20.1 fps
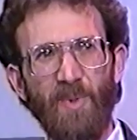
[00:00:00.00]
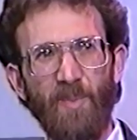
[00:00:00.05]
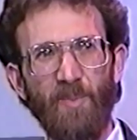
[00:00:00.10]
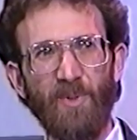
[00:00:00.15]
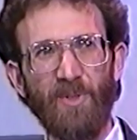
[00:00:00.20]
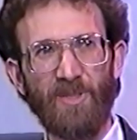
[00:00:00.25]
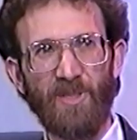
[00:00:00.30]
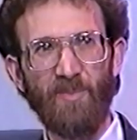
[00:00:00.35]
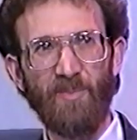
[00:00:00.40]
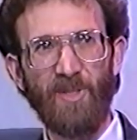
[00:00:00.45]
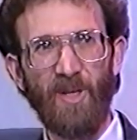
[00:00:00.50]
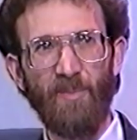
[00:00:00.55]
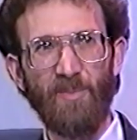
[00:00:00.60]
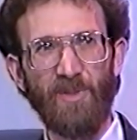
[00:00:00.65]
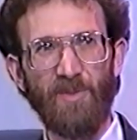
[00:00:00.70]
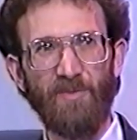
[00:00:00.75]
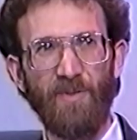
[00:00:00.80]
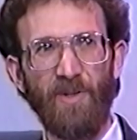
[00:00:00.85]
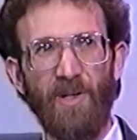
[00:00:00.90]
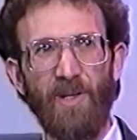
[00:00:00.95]
people
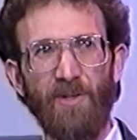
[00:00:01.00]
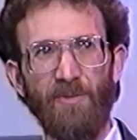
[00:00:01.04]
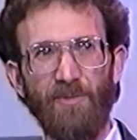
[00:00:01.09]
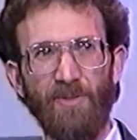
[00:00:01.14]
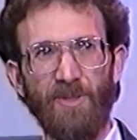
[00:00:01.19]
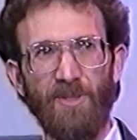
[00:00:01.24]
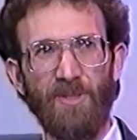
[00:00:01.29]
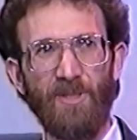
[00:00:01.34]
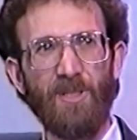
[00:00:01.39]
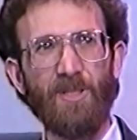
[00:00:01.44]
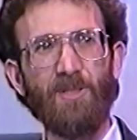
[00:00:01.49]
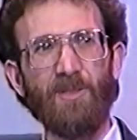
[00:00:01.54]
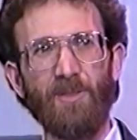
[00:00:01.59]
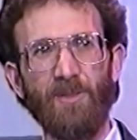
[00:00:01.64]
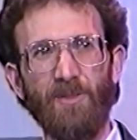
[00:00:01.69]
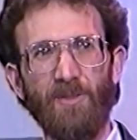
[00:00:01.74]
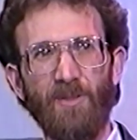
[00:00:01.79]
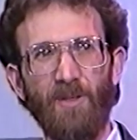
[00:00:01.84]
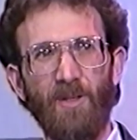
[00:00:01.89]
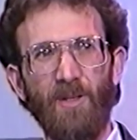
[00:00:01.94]
sometimes are very
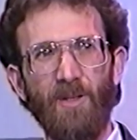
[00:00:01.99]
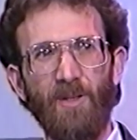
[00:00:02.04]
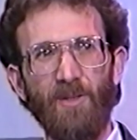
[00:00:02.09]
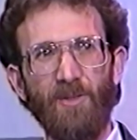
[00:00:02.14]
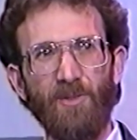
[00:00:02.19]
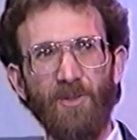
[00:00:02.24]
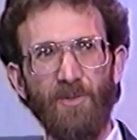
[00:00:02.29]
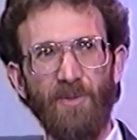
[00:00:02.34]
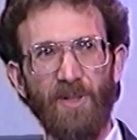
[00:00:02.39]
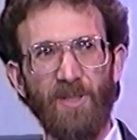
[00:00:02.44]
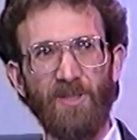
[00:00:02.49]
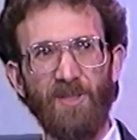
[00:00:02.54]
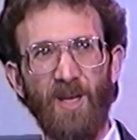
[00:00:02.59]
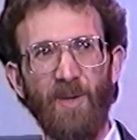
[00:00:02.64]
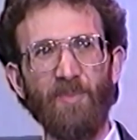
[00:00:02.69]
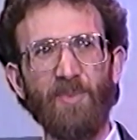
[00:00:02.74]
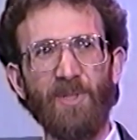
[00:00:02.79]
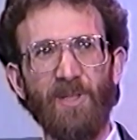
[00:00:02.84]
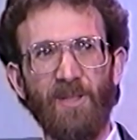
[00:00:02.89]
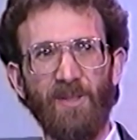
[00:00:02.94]
resistant to
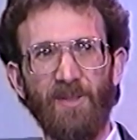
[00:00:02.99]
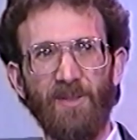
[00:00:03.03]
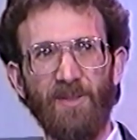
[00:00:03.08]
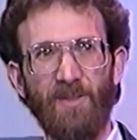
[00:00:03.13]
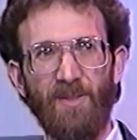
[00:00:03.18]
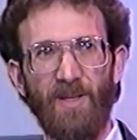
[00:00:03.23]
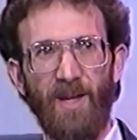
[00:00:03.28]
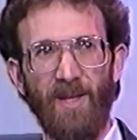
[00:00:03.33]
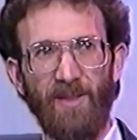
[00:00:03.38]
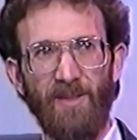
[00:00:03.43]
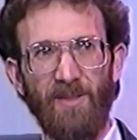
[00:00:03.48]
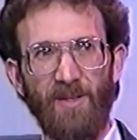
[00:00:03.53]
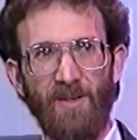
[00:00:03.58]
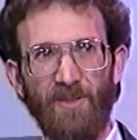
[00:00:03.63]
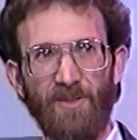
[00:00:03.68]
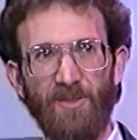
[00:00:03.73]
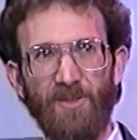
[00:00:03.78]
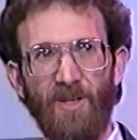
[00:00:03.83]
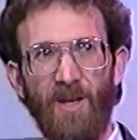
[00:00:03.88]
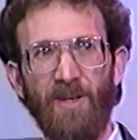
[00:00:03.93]
accepting that
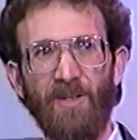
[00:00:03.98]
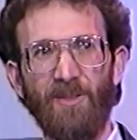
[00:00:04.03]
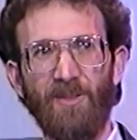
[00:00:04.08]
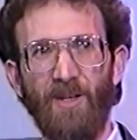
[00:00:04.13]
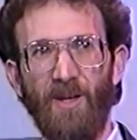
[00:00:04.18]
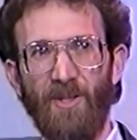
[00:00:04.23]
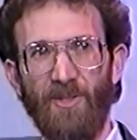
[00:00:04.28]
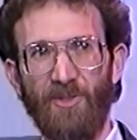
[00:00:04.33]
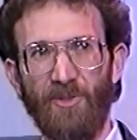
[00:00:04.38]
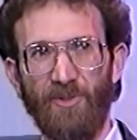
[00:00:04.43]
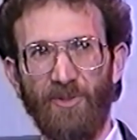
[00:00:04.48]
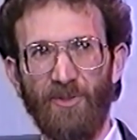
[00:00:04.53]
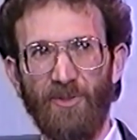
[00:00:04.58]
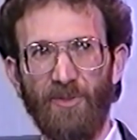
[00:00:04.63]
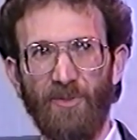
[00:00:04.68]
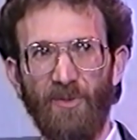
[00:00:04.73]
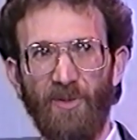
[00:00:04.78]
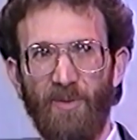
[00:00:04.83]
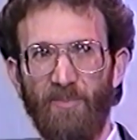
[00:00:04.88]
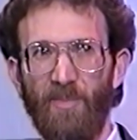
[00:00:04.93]
their
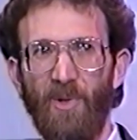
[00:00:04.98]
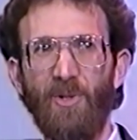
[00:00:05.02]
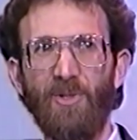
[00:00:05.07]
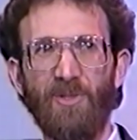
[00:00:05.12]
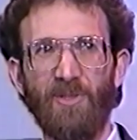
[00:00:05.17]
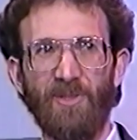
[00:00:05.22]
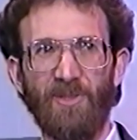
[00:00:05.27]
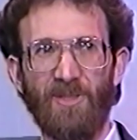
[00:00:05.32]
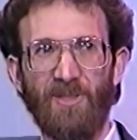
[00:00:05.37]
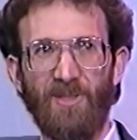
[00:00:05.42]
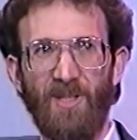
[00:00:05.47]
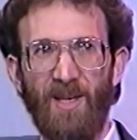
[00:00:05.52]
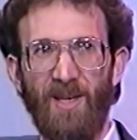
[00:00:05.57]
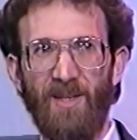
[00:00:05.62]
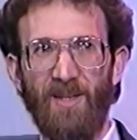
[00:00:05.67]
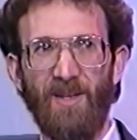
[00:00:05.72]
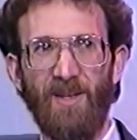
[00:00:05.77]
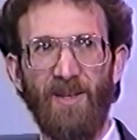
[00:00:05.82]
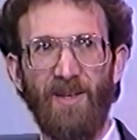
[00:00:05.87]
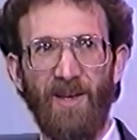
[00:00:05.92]
psychological or emotional
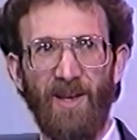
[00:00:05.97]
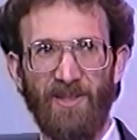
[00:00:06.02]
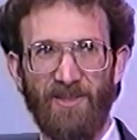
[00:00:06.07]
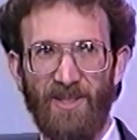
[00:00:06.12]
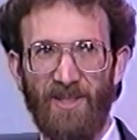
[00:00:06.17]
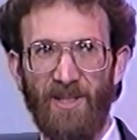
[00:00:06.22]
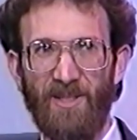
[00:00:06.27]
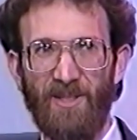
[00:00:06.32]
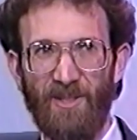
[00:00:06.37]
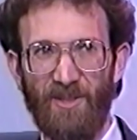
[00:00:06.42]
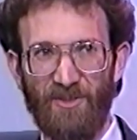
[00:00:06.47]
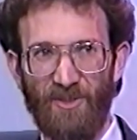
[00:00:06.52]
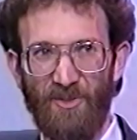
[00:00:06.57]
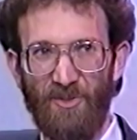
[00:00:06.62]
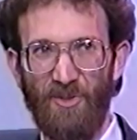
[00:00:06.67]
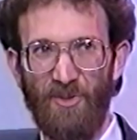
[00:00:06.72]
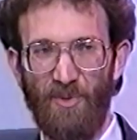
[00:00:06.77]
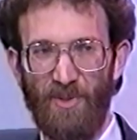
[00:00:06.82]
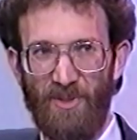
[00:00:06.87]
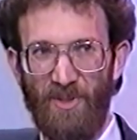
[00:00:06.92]
state has anything to
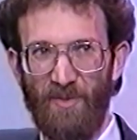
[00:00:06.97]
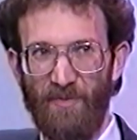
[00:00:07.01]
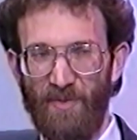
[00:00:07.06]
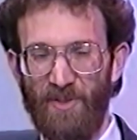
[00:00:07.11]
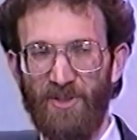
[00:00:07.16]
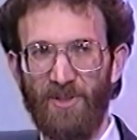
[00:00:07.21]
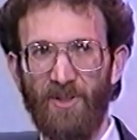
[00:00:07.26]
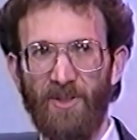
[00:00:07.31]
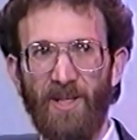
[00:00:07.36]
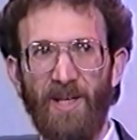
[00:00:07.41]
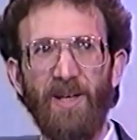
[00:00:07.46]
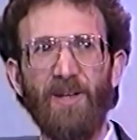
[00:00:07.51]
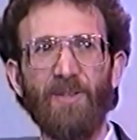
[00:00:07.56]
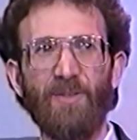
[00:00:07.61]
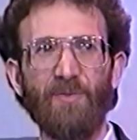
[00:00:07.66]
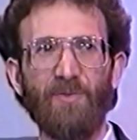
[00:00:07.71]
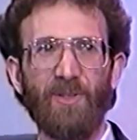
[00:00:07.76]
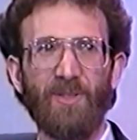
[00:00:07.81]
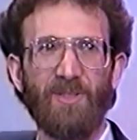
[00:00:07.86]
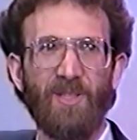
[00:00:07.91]
do with their physical
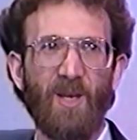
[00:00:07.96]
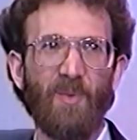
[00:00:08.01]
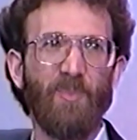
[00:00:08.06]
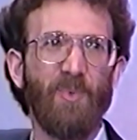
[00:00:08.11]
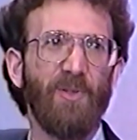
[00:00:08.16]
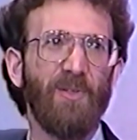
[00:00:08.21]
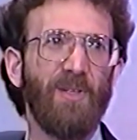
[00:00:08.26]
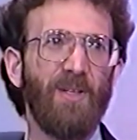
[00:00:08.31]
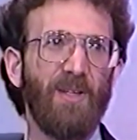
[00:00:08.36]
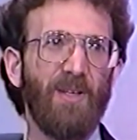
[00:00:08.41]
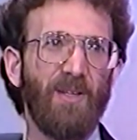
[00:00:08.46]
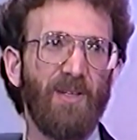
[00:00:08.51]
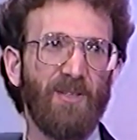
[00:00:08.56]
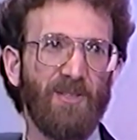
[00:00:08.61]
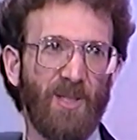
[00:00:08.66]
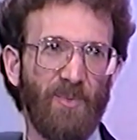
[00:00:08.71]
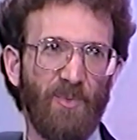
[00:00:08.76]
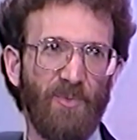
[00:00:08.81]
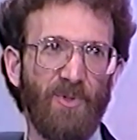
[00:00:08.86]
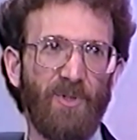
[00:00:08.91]
health. For example,
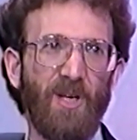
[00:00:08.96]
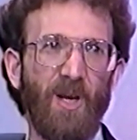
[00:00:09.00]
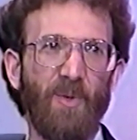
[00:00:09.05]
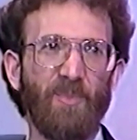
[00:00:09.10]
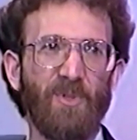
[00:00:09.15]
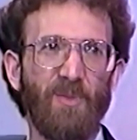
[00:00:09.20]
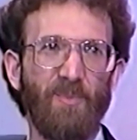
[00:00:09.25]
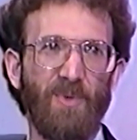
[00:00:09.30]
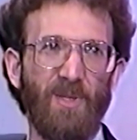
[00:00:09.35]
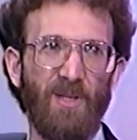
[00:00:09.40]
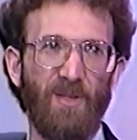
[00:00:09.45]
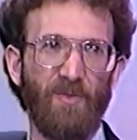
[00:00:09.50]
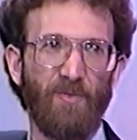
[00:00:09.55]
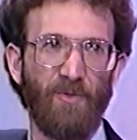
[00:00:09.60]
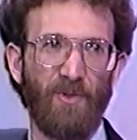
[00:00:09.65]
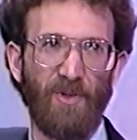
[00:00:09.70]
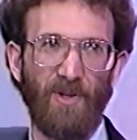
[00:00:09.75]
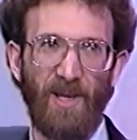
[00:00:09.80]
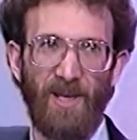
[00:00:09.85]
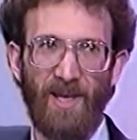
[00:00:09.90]
someone will come to me
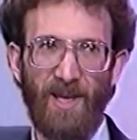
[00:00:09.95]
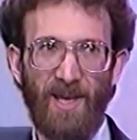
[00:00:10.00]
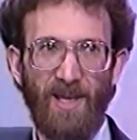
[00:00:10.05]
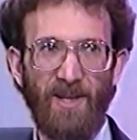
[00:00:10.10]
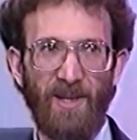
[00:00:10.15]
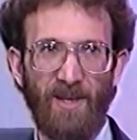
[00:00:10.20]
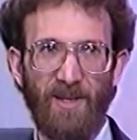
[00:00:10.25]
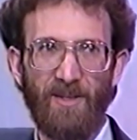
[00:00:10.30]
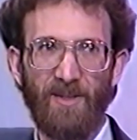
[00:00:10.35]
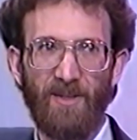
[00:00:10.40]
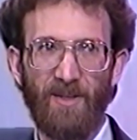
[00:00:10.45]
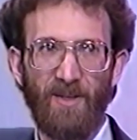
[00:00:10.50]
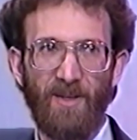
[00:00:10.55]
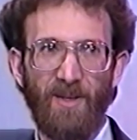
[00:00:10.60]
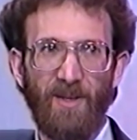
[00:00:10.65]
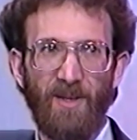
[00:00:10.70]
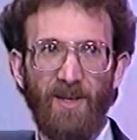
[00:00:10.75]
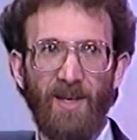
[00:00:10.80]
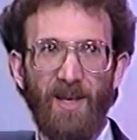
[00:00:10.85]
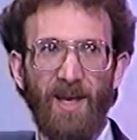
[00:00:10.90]
for a headache
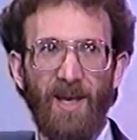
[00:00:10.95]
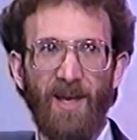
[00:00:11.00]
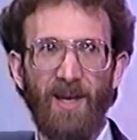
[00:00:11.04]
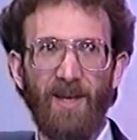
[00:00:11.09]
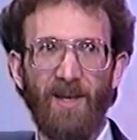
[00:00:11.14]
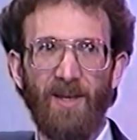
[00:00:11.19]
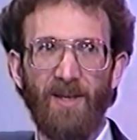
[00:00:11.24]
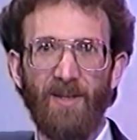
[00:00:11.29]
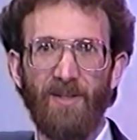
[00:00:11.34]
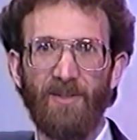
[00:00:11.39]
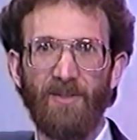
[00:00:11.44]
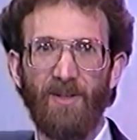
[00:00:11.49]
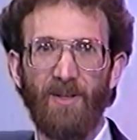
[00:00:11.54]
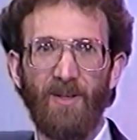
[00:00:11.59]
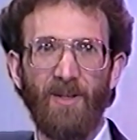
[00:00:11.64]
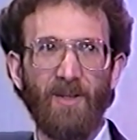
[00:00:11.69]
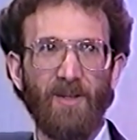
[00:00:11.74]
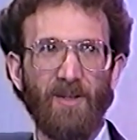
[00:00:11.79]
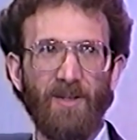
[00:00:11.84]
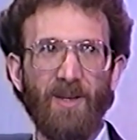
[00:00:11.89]
and
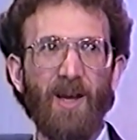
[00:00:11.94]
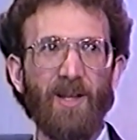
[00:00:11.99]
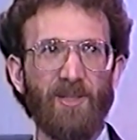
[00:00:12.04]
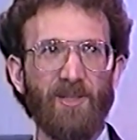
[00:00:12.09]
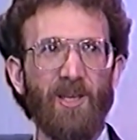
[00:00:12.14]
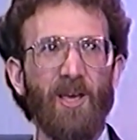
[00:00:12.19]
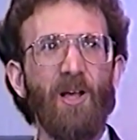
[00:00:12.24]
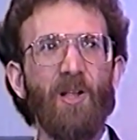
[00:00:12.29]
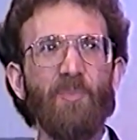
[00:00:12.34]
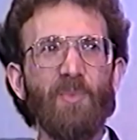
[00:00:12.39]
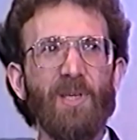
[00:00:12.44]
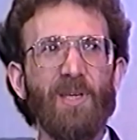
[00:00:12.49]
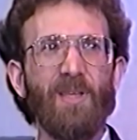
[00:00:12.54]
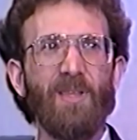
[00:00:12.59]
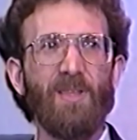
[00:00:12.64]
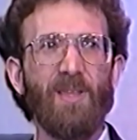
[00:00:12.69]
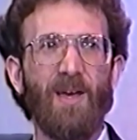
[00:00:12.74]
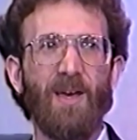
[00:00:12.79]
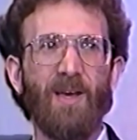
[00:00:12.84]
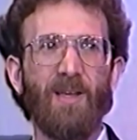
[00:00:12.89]
not tell me
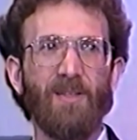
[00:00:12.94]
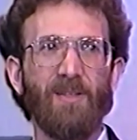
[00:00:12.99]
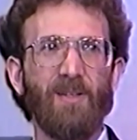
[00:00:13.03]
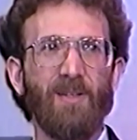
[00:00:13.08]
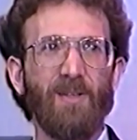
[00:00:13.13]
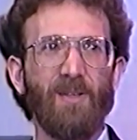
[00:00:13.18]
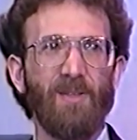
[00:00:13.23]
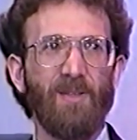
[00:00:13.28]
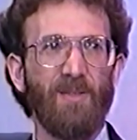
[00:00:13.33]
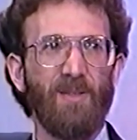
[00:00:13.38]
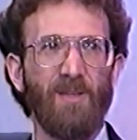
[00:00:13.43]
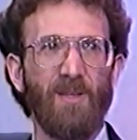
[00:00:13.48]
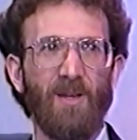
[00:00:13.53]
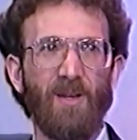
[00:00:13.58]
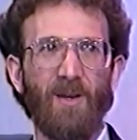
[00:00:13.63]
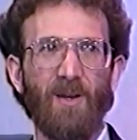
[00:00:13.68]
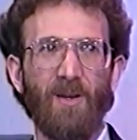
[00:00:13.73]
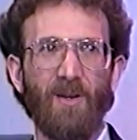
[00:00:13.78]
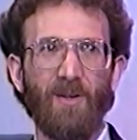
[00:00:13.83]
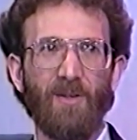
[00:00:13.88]
that
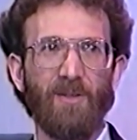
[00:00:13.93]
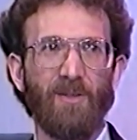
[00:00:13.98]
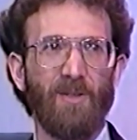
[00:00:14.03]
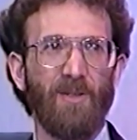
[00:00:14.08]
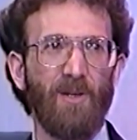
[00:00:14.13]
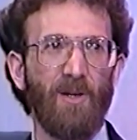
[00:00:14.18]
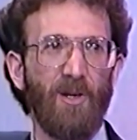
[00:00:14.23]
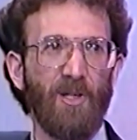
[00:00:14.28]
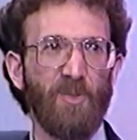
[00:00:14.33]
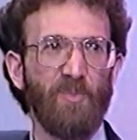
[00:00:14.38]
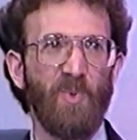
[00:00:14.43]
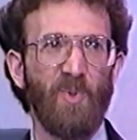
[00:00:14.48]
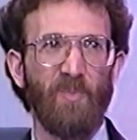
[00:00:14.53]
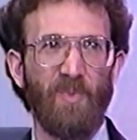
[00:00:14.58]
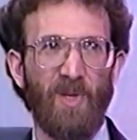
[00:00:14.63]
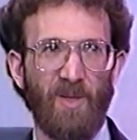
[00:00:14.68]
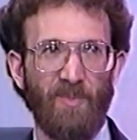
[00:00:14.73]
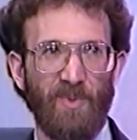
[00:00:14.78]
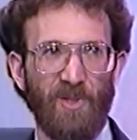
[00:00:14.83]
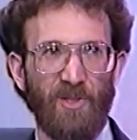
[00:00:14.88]
their husband
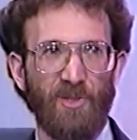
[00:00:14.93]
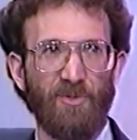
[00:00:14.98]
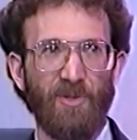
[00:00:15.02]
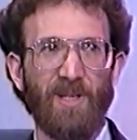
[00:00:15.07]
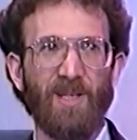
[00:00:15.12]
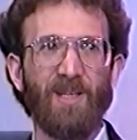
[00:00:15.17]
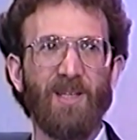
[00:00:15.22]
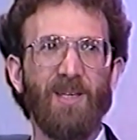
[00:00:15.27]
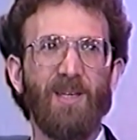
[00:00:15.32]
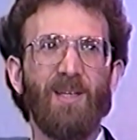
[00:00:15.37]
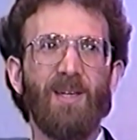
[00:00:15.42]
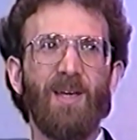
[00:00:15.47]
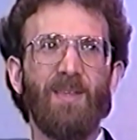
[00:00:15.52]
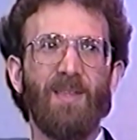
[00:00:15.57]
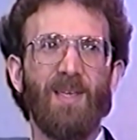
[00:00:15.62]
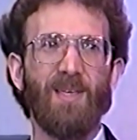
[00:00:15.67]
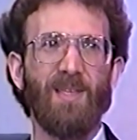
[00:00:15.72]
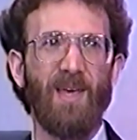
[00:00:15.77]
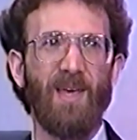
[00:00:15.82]
may be drinking and they